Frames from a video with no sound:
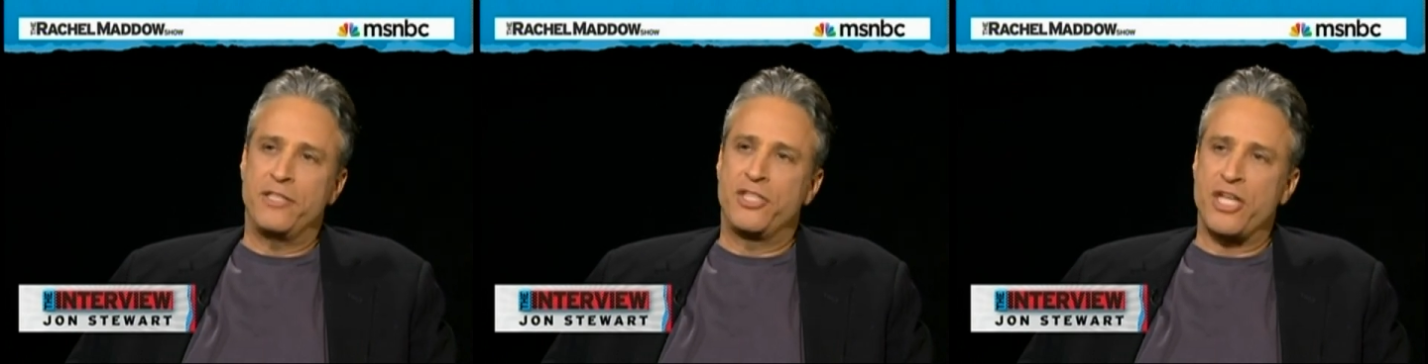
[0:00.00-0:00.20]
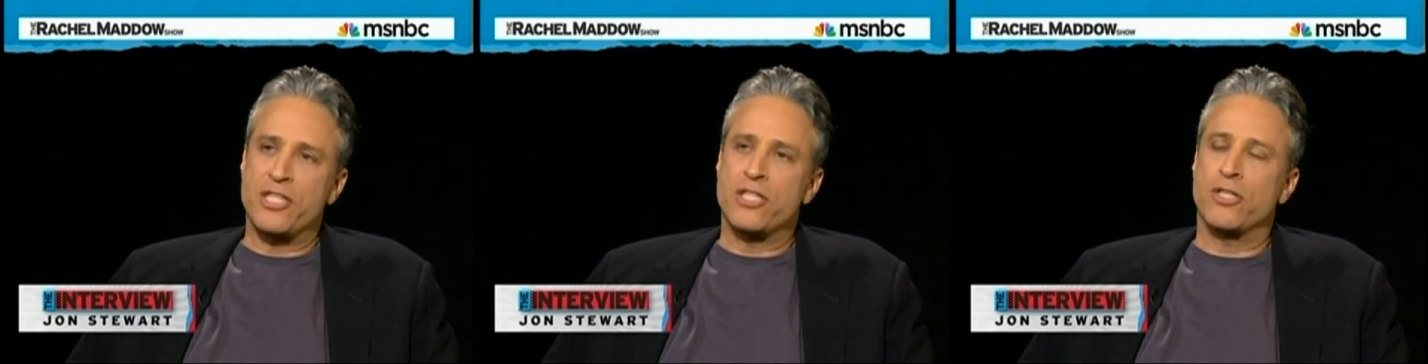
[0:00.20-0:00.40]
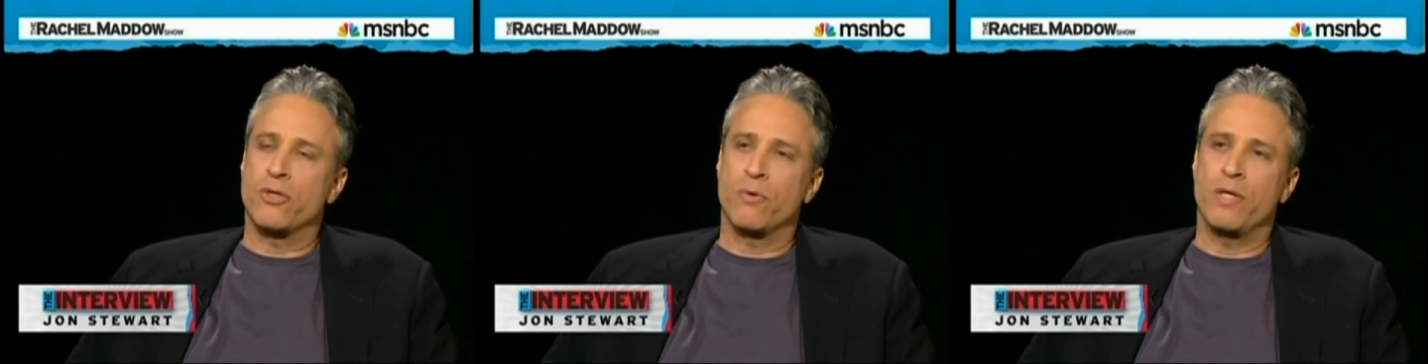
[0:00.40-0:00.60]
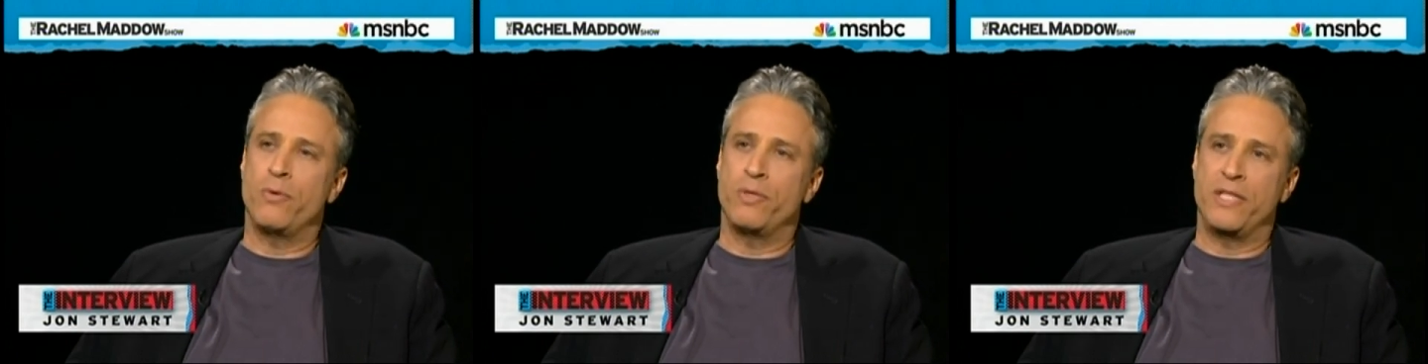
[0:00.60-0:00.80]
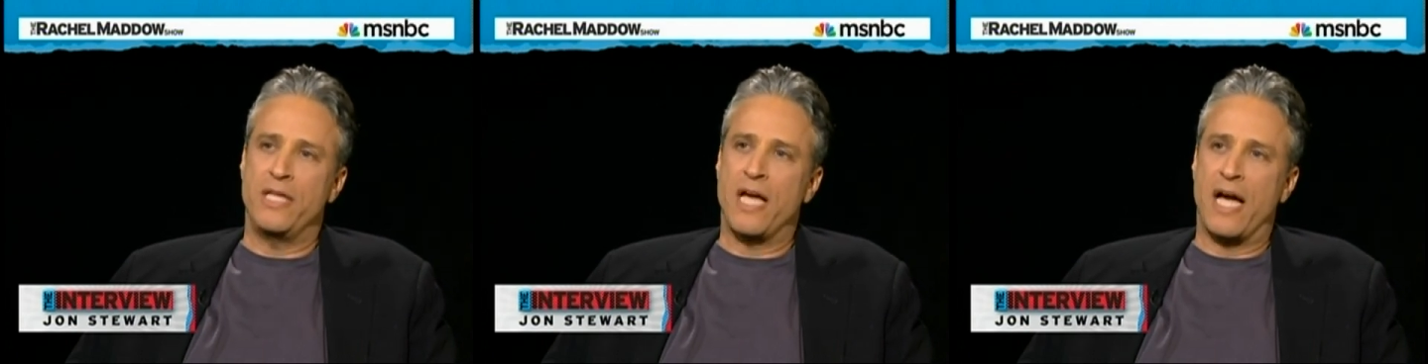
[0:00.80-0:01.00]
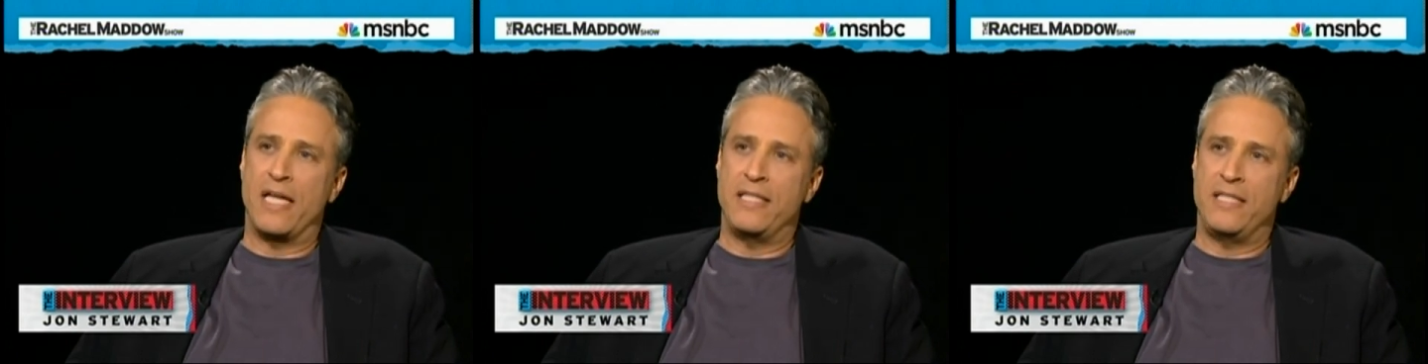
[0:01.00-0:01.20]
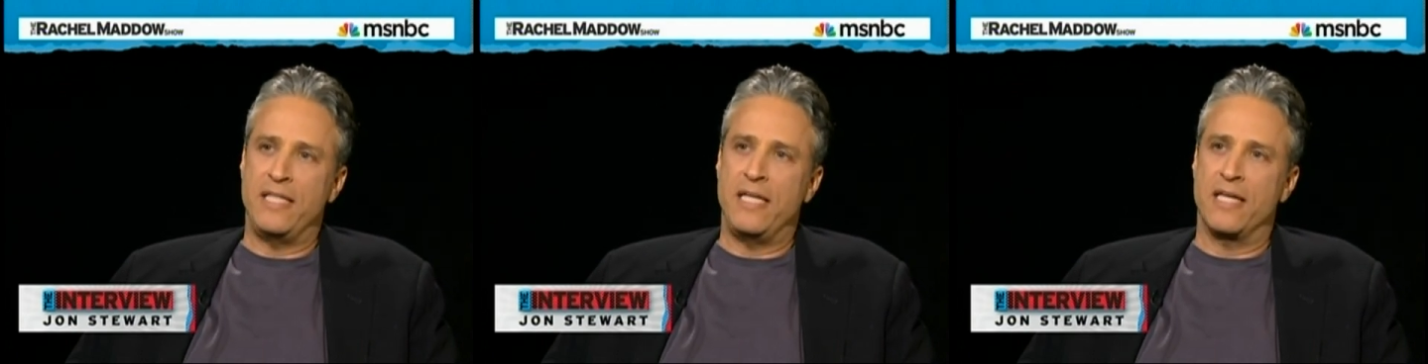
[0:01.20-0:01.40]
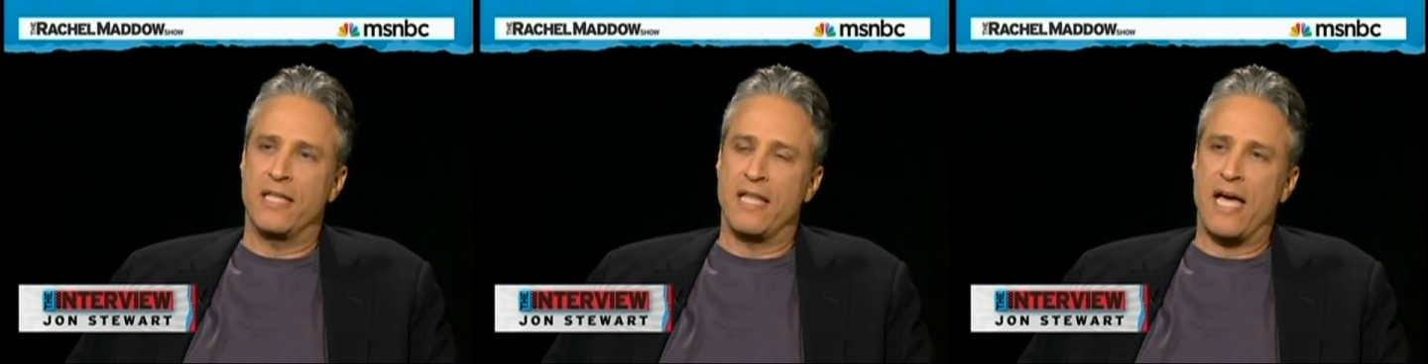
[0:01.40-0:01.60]
disagree with the
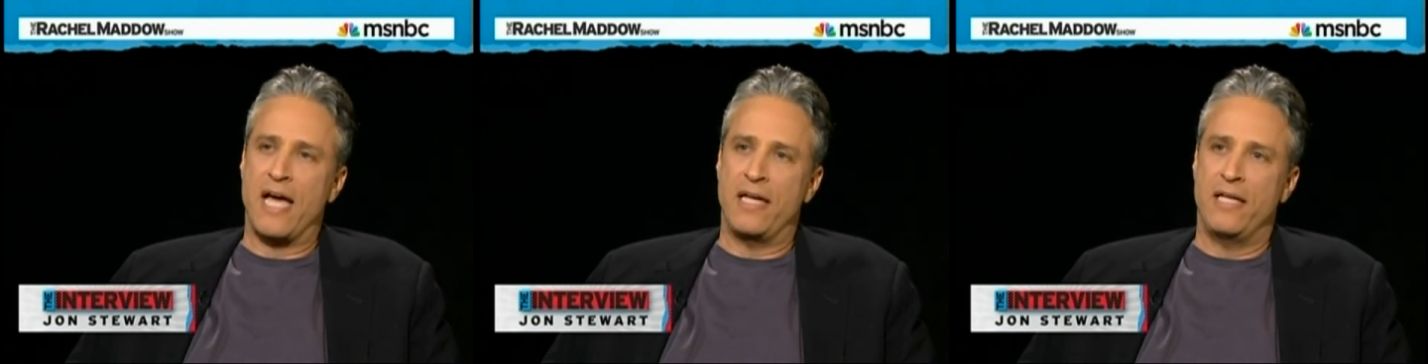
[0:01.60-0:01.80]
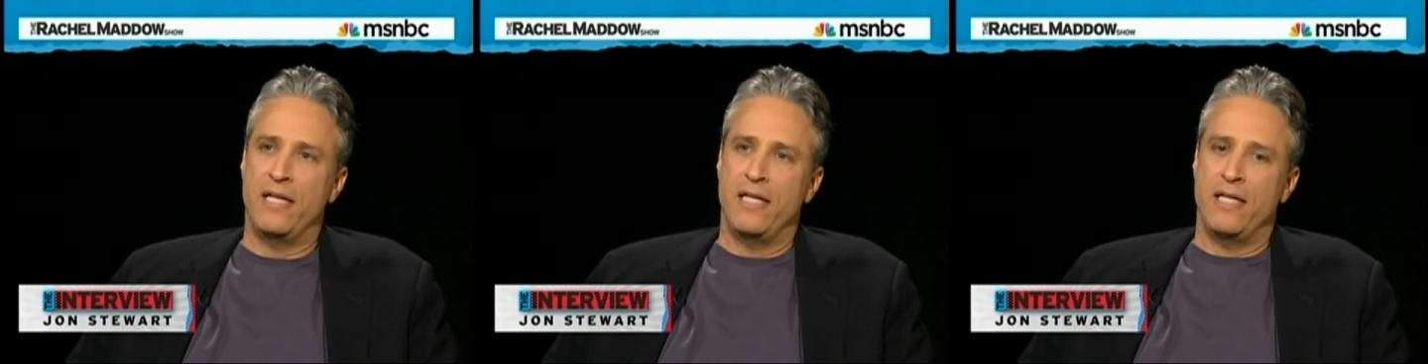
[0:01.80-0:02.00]
idea that